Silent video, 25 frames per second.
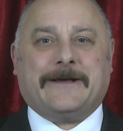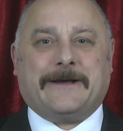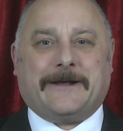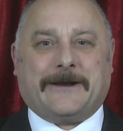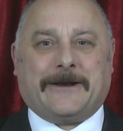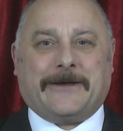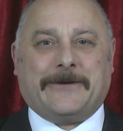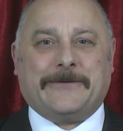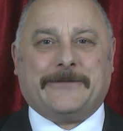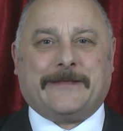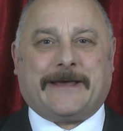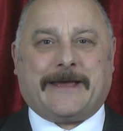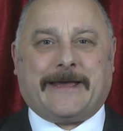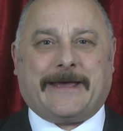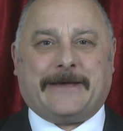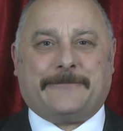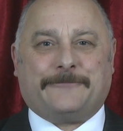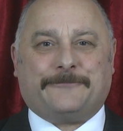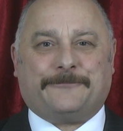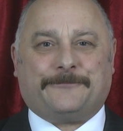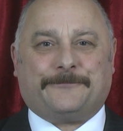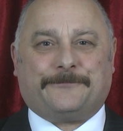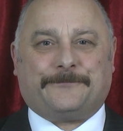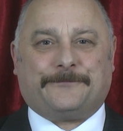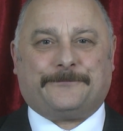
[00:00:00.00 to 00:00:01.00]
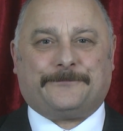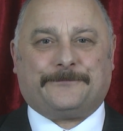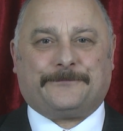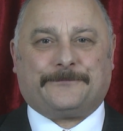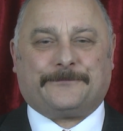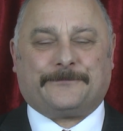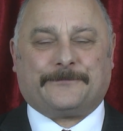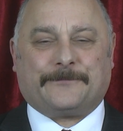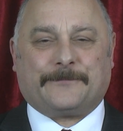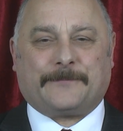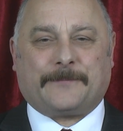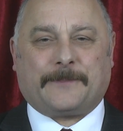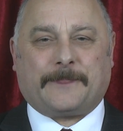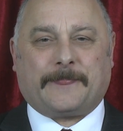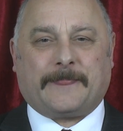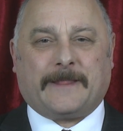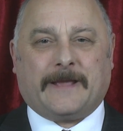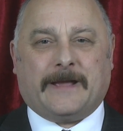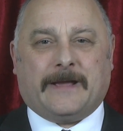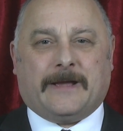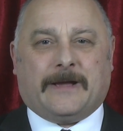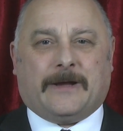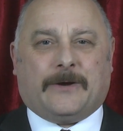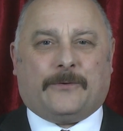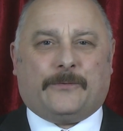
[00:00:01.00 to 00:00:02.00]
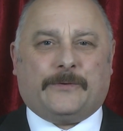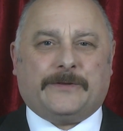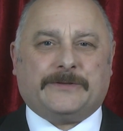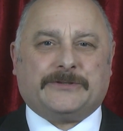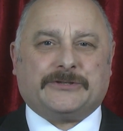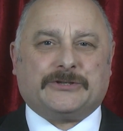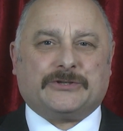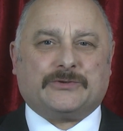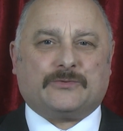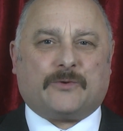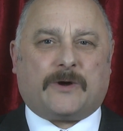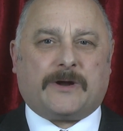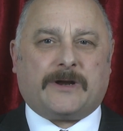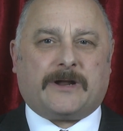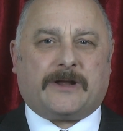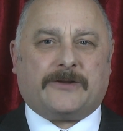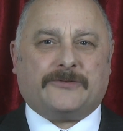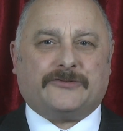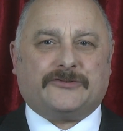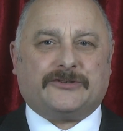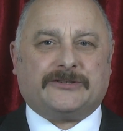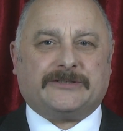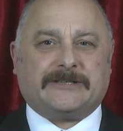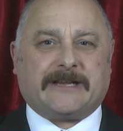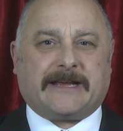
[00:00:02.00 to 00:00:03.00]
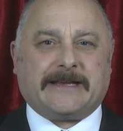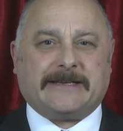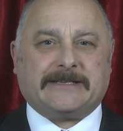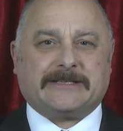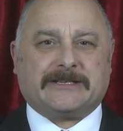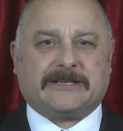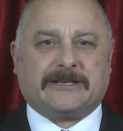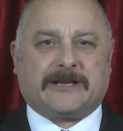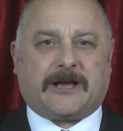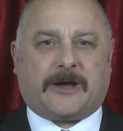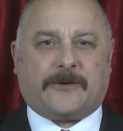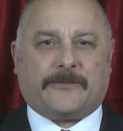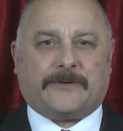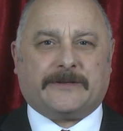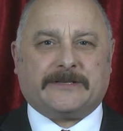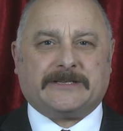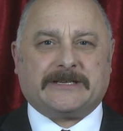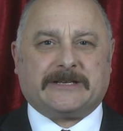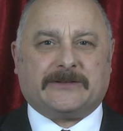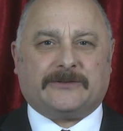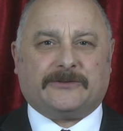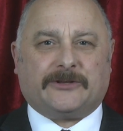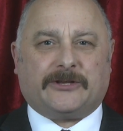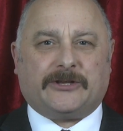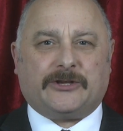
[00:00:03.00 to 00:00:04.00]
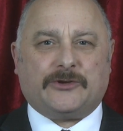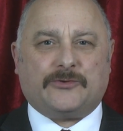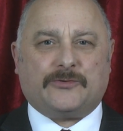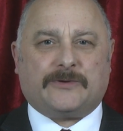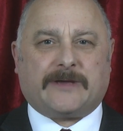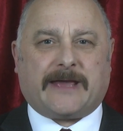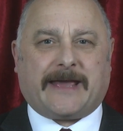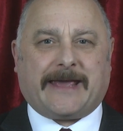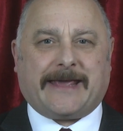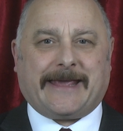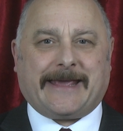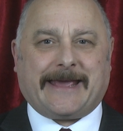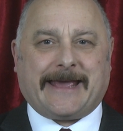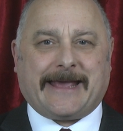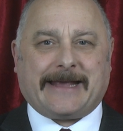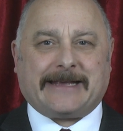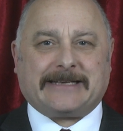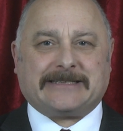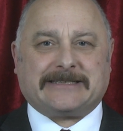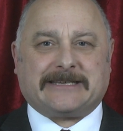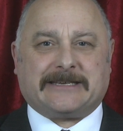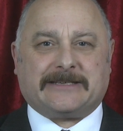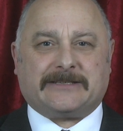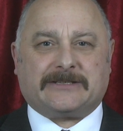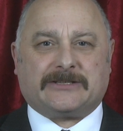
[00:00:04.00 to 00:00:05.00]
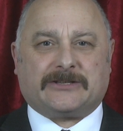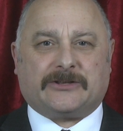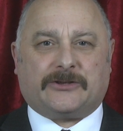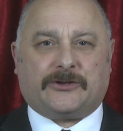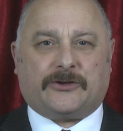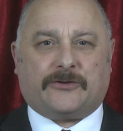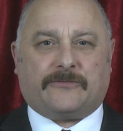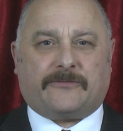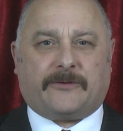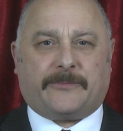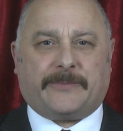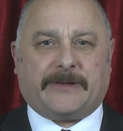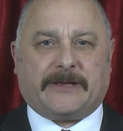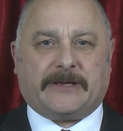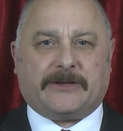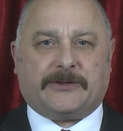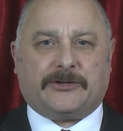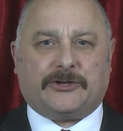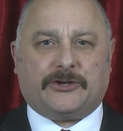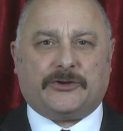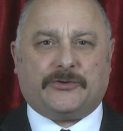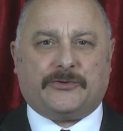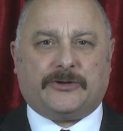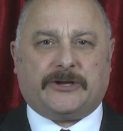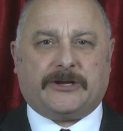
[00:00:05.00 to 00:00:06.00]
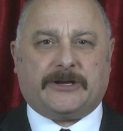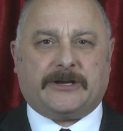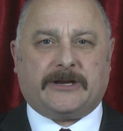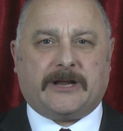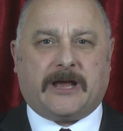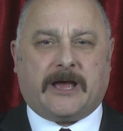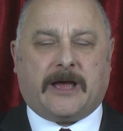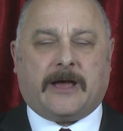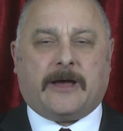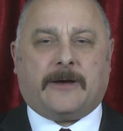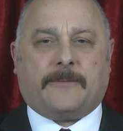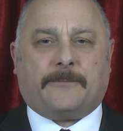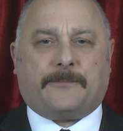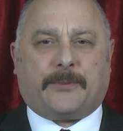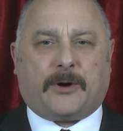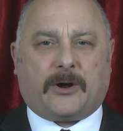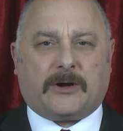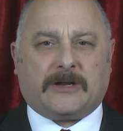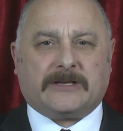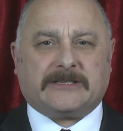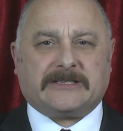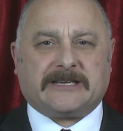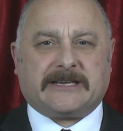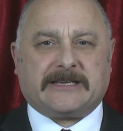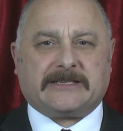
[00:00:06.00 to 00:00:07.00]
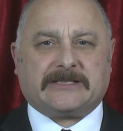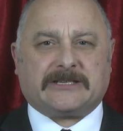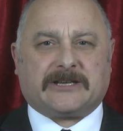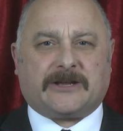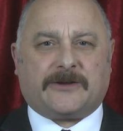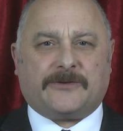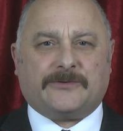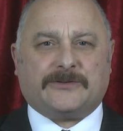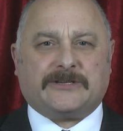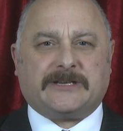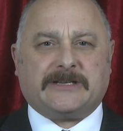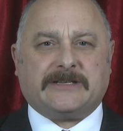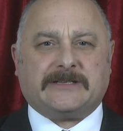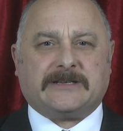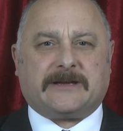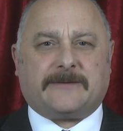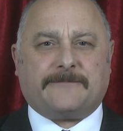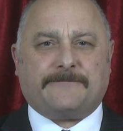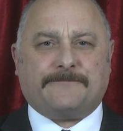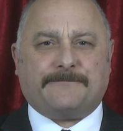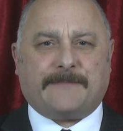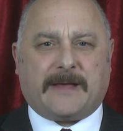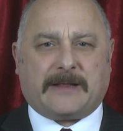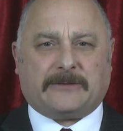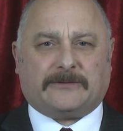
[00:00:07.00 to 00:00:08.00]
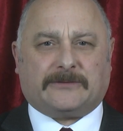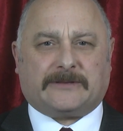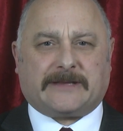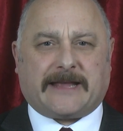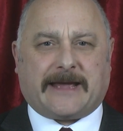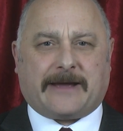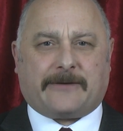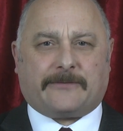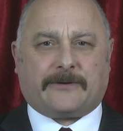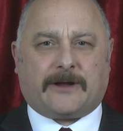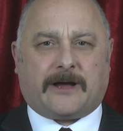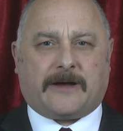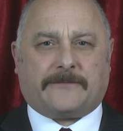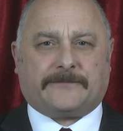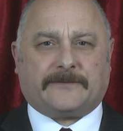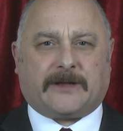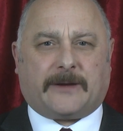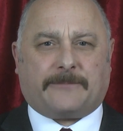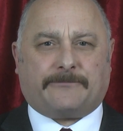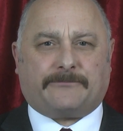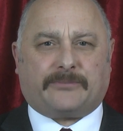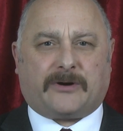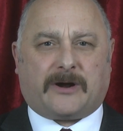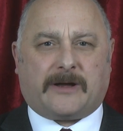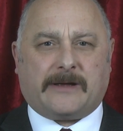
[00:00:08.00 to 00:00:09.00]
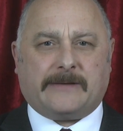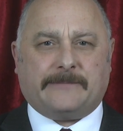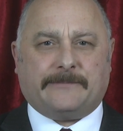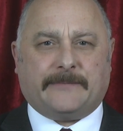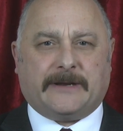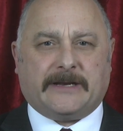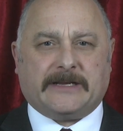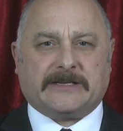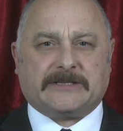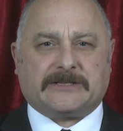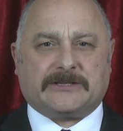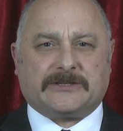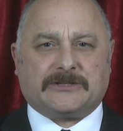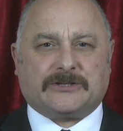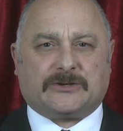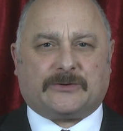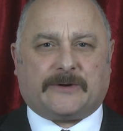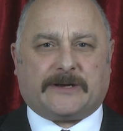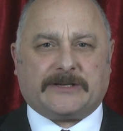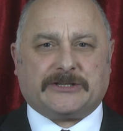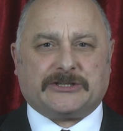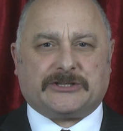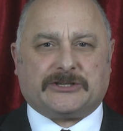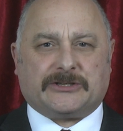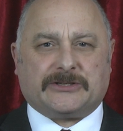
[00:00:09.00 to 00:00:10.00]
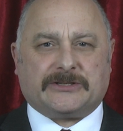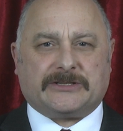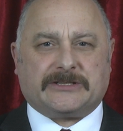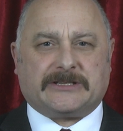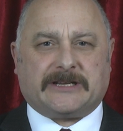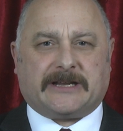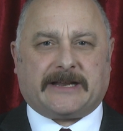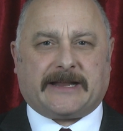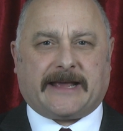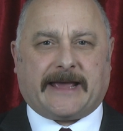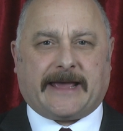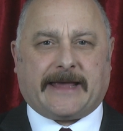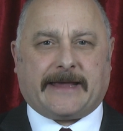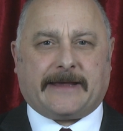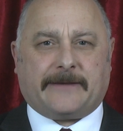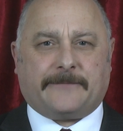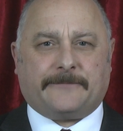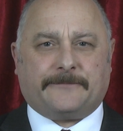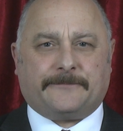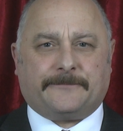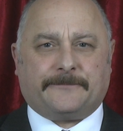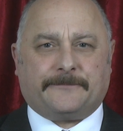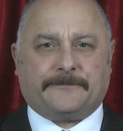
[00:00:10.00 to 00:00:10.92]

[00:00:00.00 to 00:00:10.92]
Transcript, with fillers: Hello there. With just 100 days to go until the UK exits the European Union, politics goes into meltdown after Prime Minister's questions today.